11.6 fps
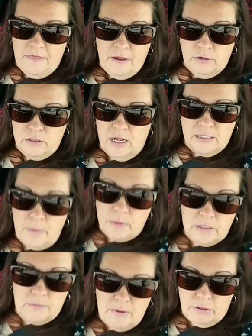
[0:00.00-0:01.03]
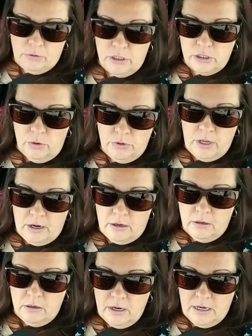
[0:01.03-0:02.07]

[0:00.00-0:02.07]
There's not supposed to be a threshold there,